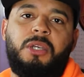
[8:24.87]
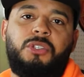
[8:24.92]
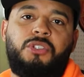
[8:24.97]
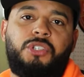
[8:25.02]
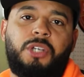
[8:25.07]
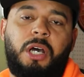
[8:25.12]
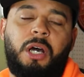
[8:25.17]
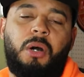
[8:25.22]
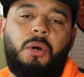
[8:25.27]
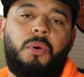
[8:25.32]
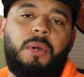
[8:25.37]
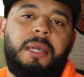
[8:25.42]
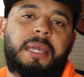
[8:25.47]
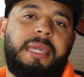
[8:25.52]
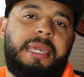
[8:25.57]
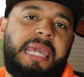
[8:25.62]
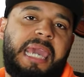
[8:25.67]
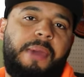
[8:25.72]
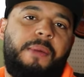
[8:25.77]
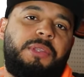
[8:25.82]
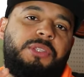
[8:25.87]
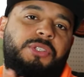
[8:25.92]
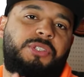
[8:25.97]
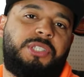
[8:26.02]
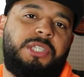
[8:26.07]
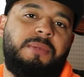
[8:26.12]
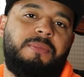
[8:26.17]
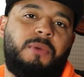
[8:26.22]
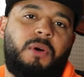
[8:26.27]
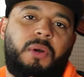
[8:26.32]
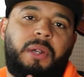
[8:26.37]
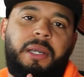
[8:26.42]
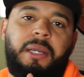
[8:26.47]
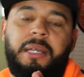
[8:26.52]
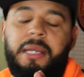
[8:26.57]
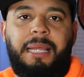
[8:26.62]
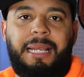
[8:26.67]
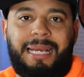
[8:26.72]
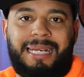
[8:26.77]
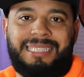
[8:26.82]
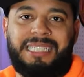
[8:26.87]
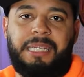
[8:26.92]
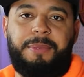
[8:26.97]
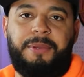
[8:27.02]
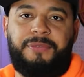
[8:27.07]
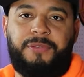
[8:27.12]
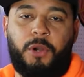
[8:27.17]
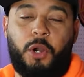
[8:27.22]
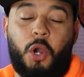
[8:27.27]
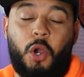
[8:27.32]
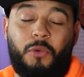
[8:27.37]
So can't wait to see more. And like I said before,